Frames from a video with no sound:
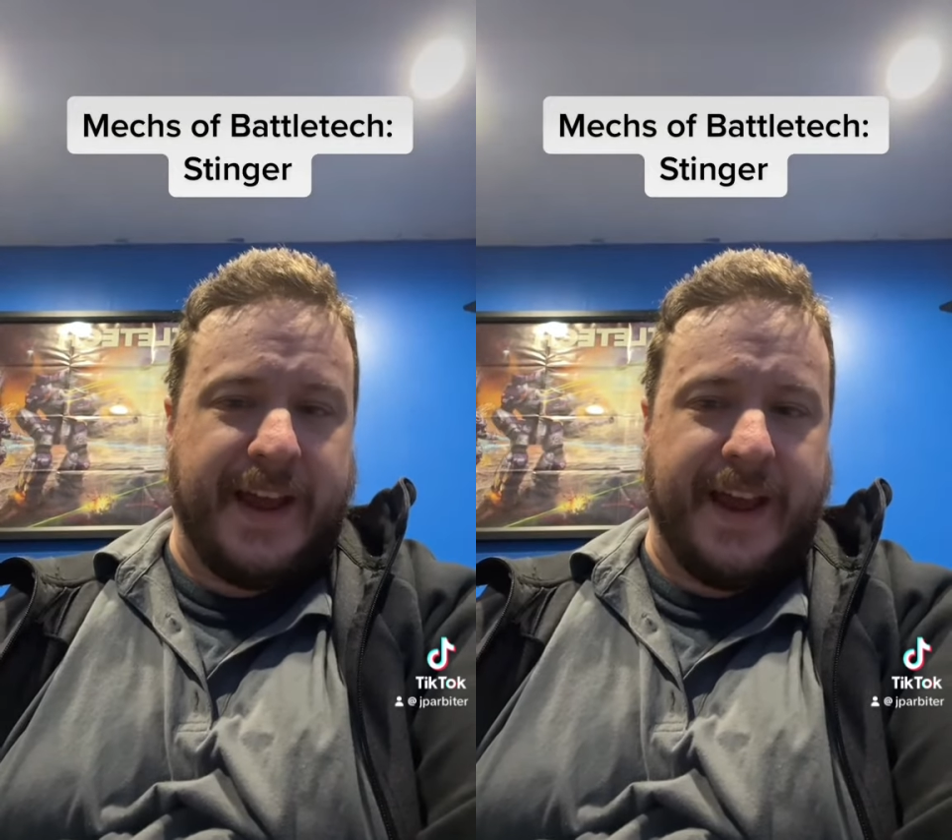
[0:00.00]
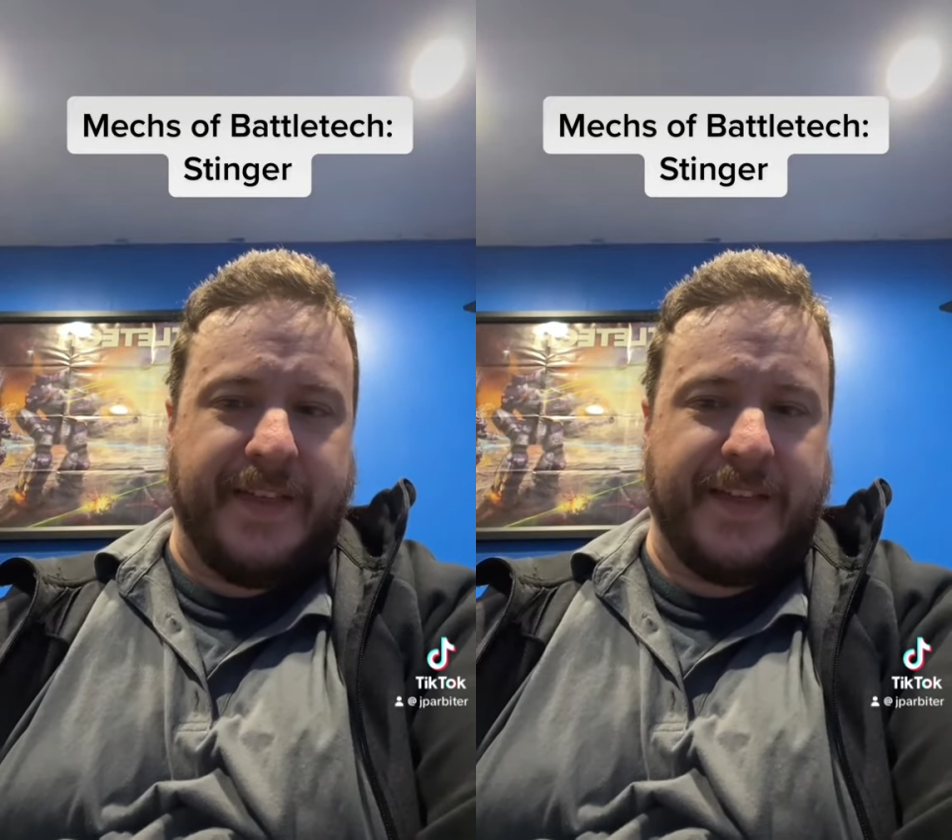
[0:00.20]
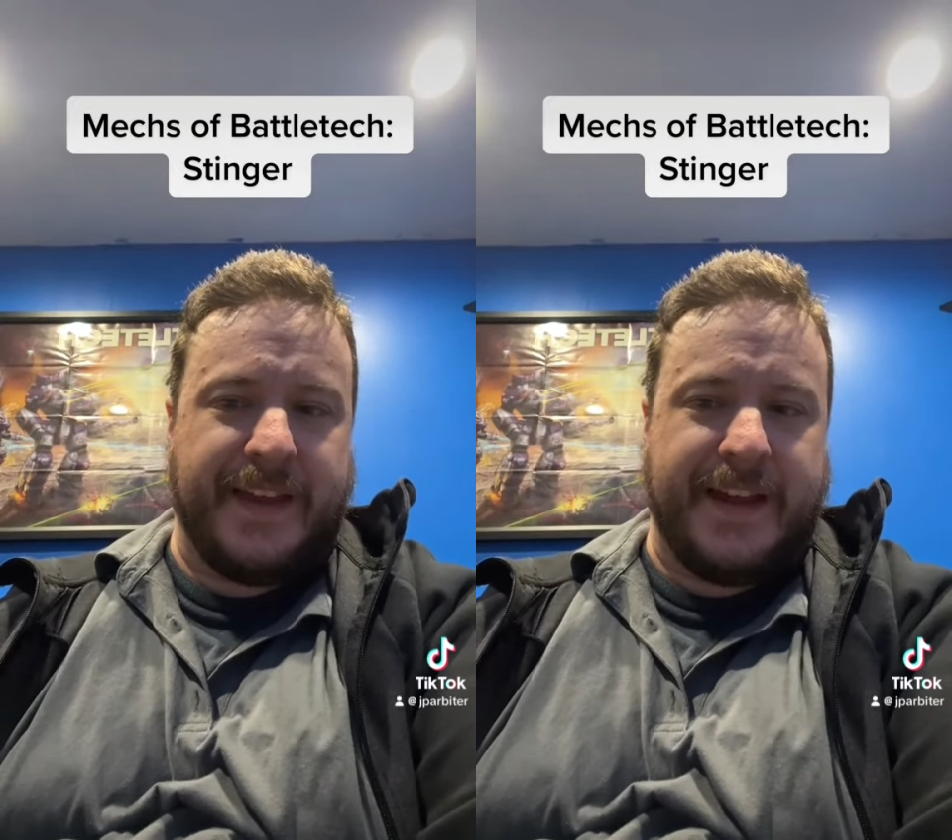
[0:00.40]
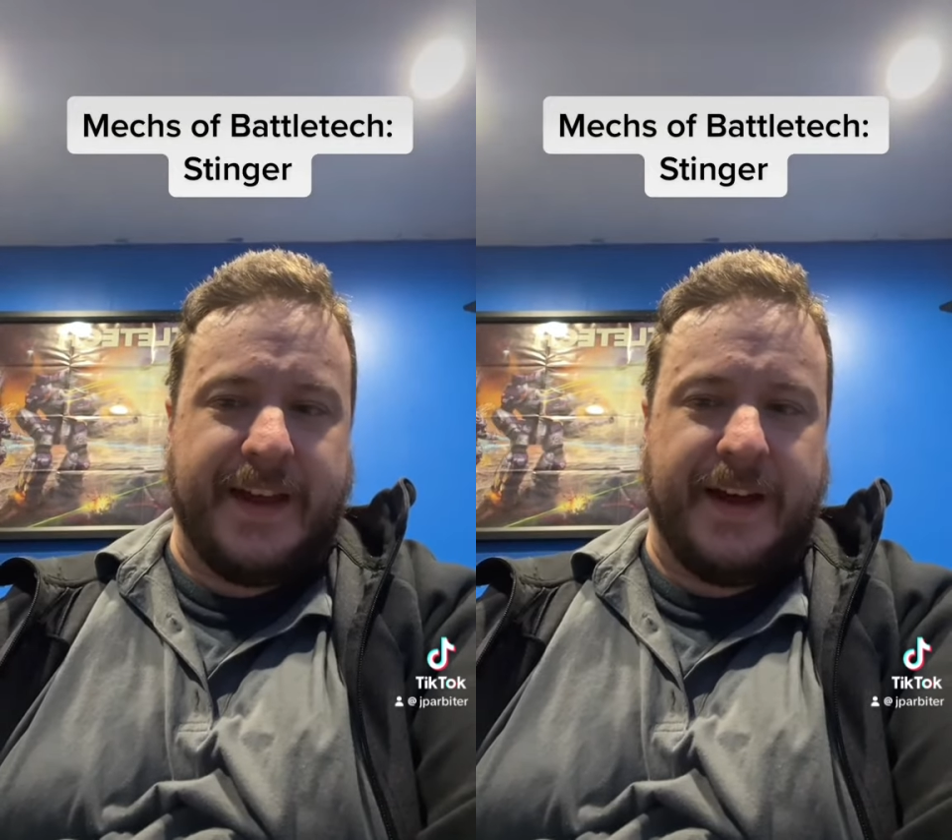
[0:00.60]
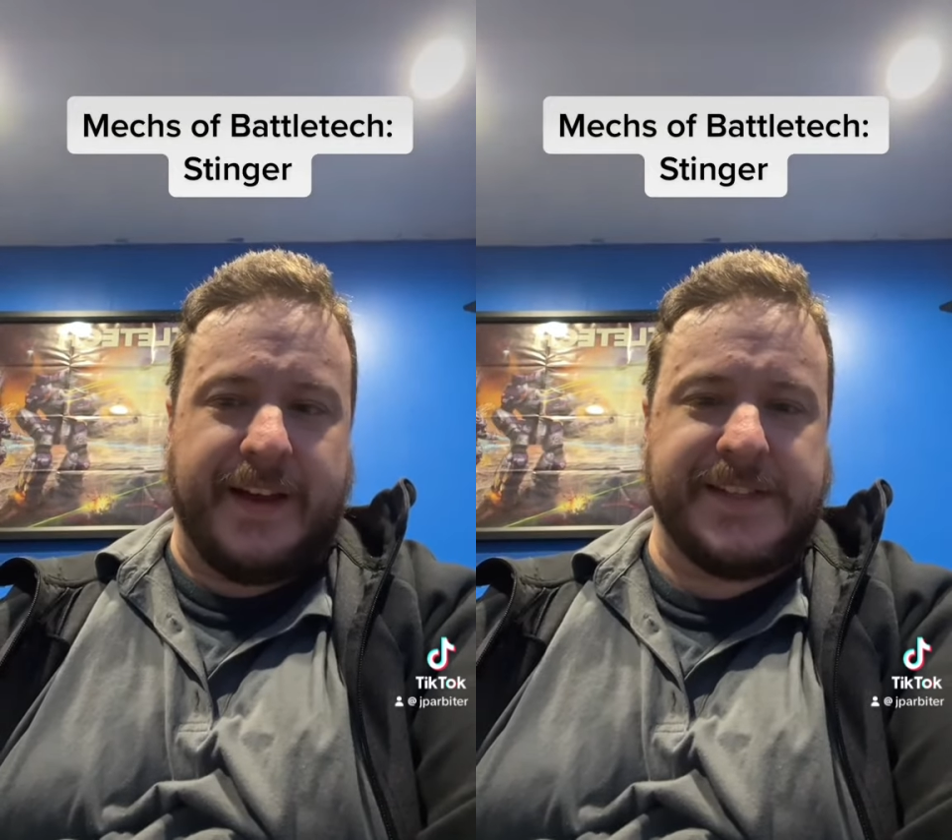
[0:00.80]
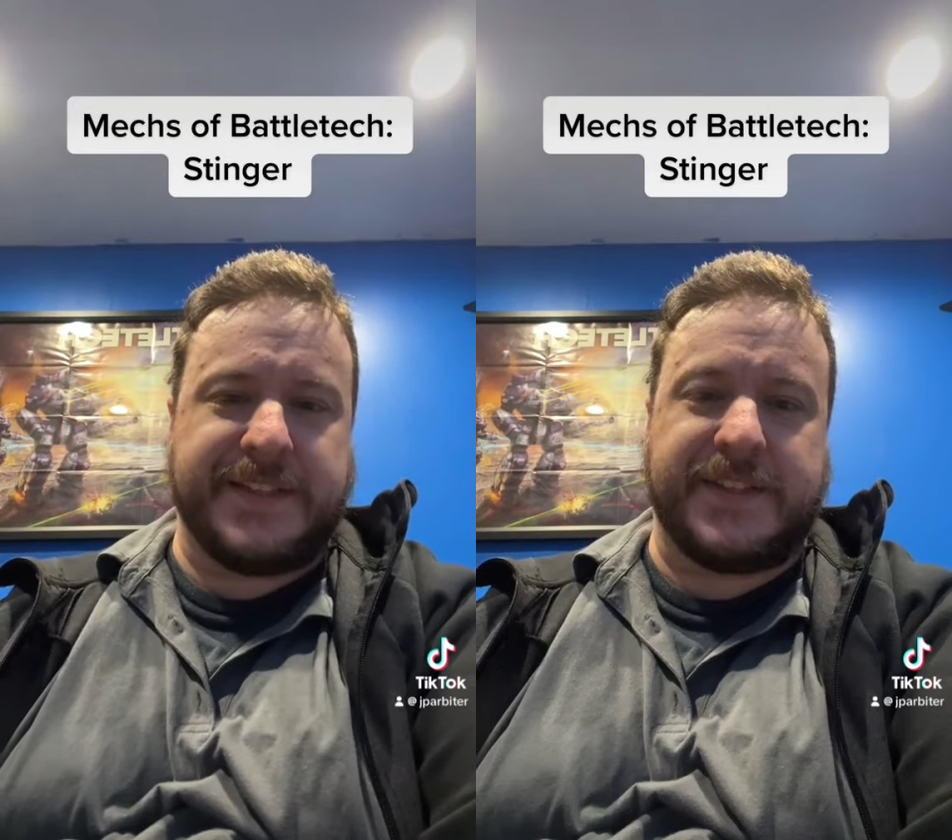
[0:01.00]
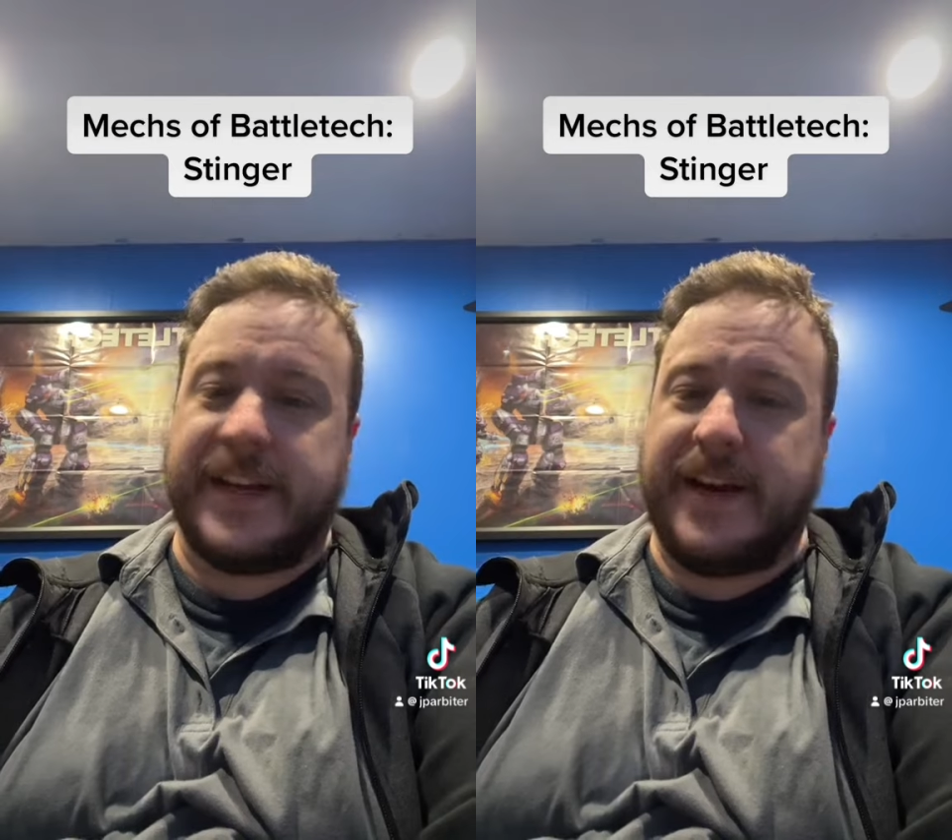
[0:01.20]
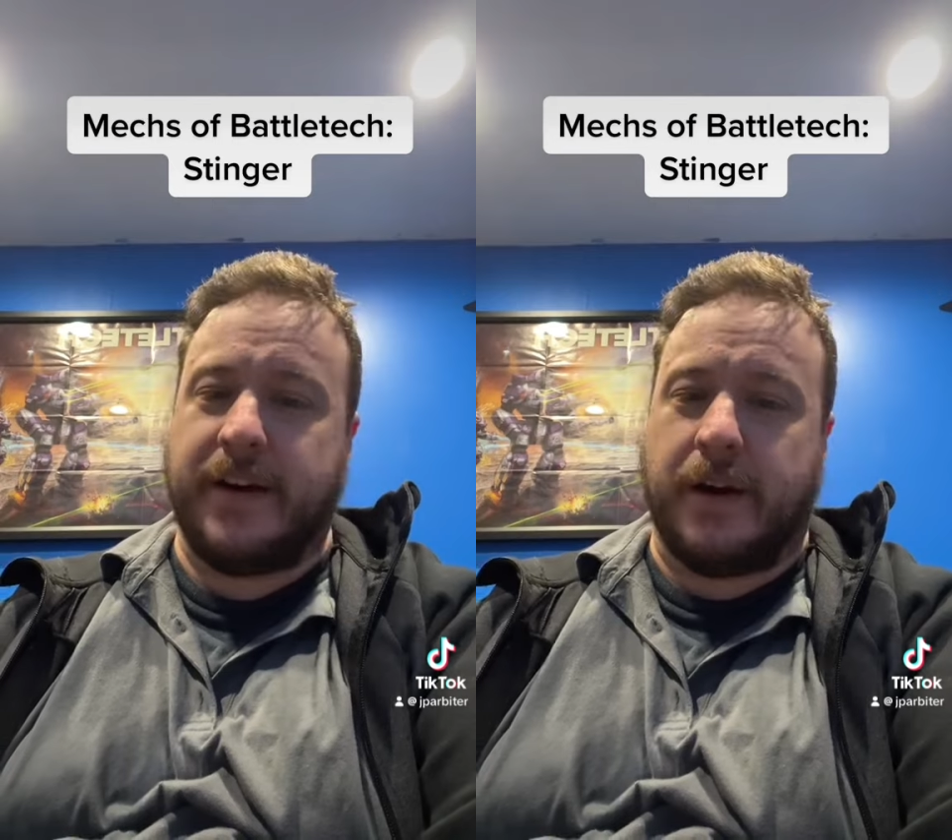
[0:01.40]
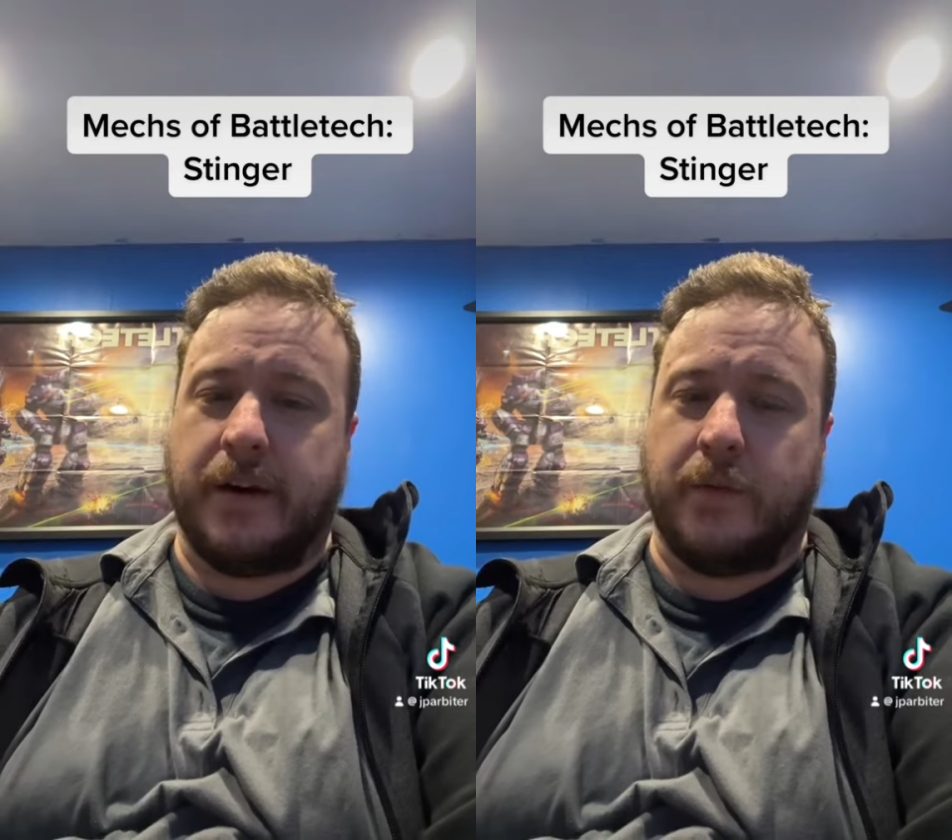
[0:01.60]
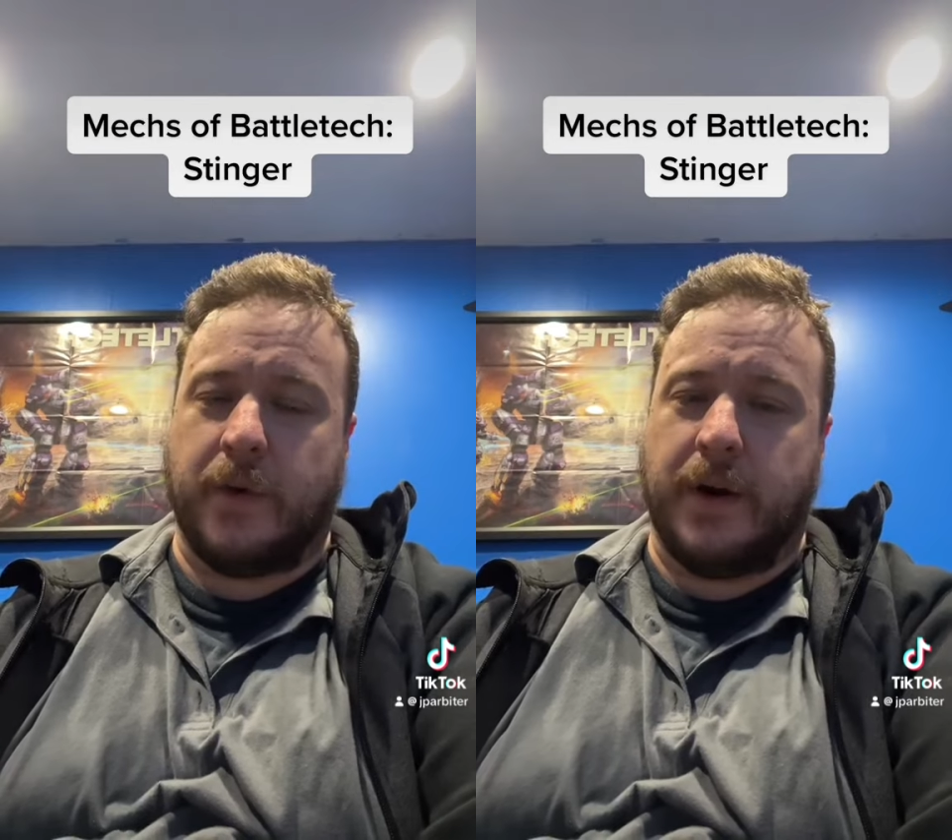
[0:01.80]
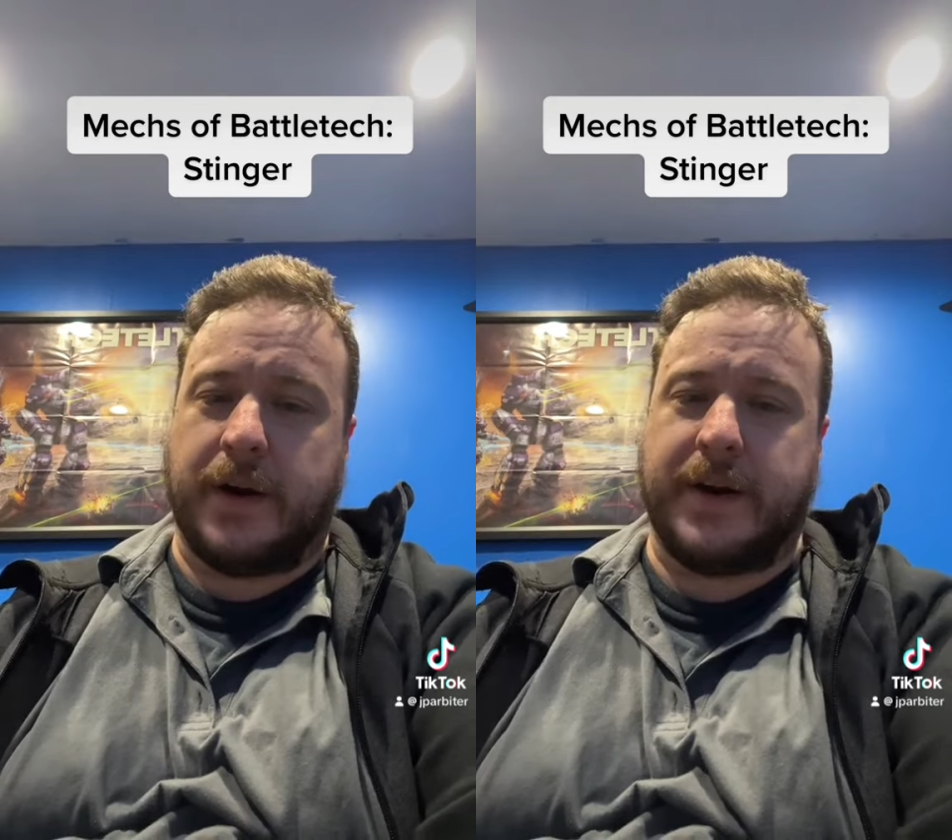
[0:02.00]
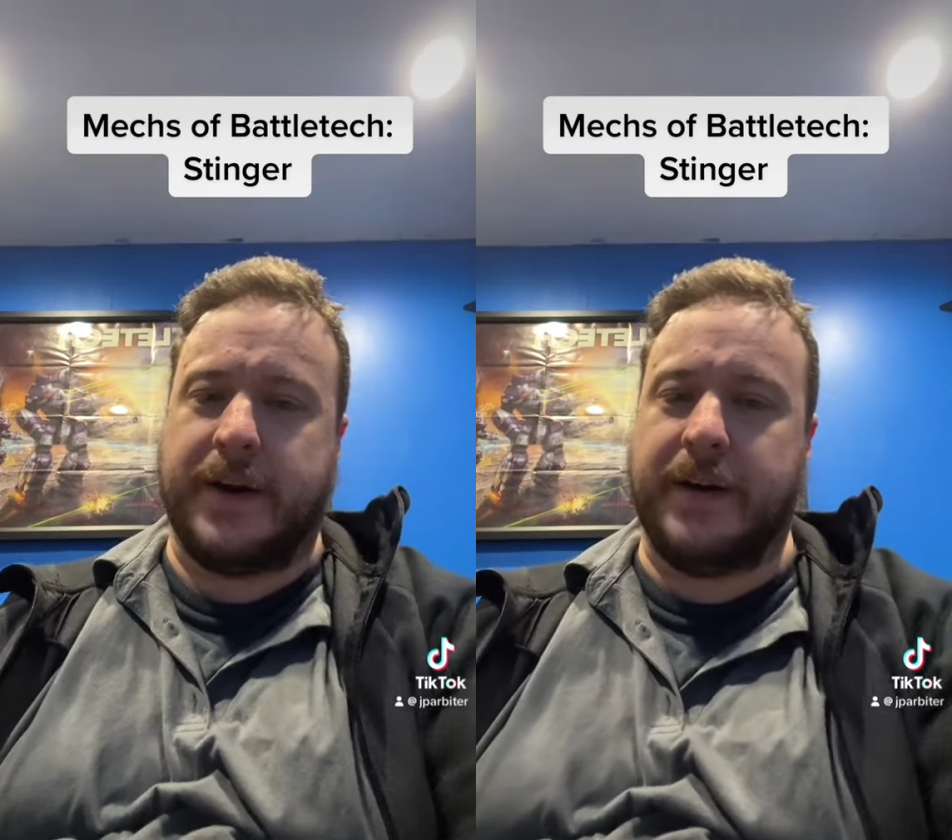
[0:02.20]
and the unseen artwork.